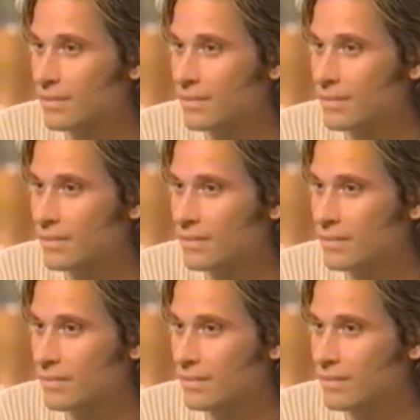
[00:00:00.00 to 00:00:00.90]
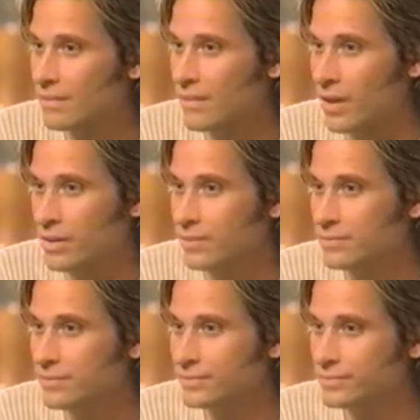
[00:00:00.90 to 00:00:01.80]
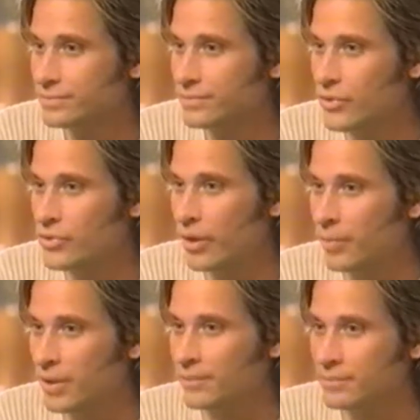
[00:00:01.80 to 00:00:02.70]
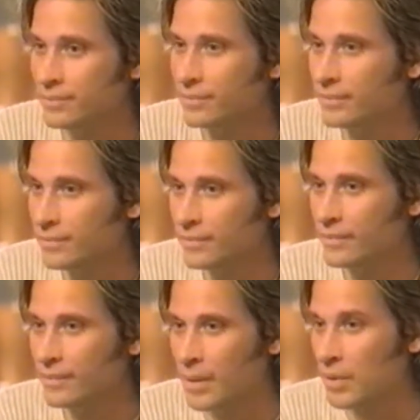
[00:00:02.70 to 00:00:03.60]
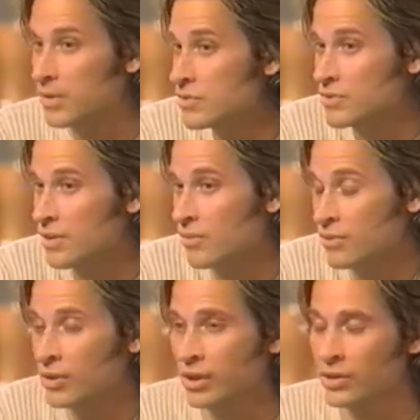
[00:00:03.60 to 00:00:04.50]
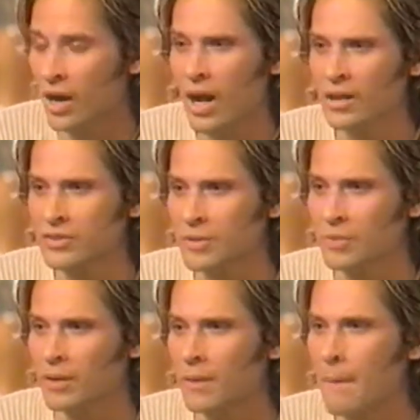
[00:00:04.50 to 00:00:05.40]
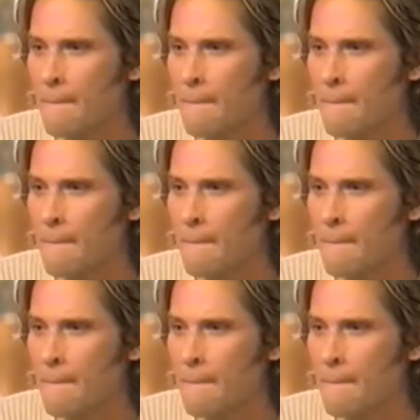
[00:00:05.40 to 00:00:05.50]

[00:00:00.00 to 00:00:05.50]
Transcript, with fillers: What? I don't know. You tell me. I just, I feel like you're hiding something.